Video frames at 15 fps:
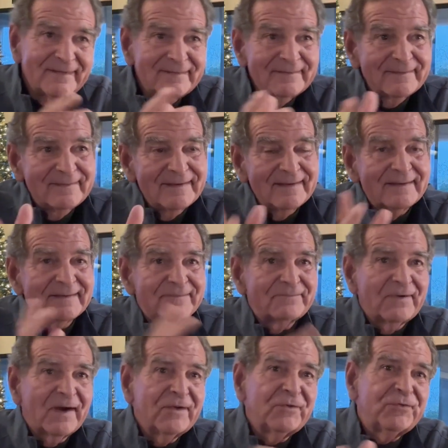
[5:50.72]
the
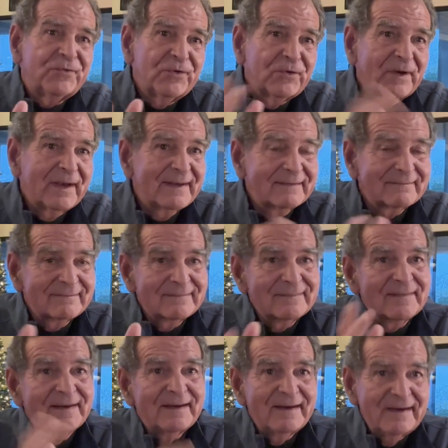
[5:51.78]
advice you get,
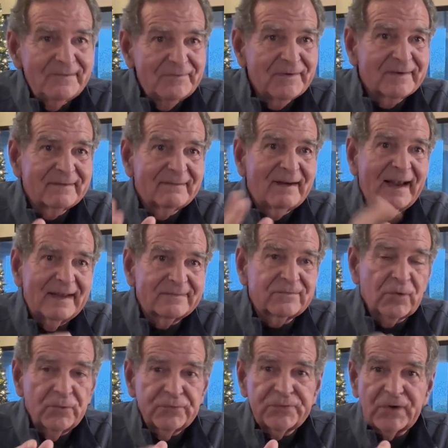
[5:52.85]
even at
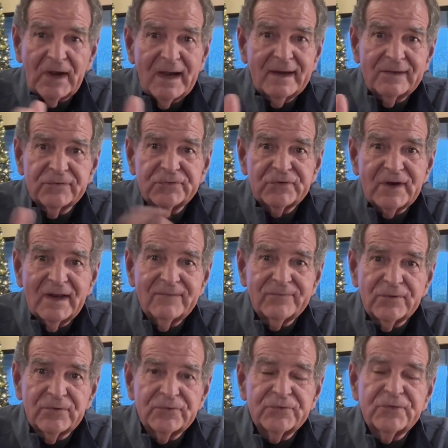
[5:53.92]
those highest
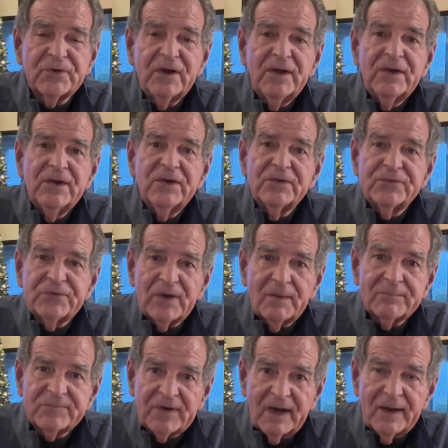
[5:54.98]
levels,
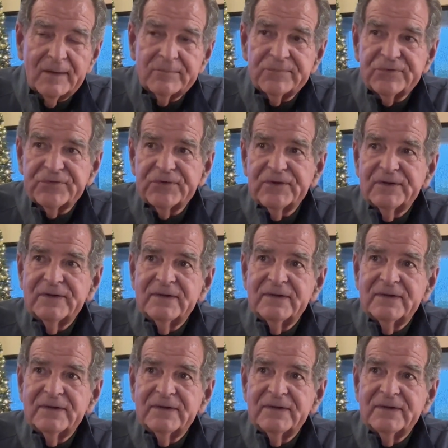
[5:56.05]
sometimes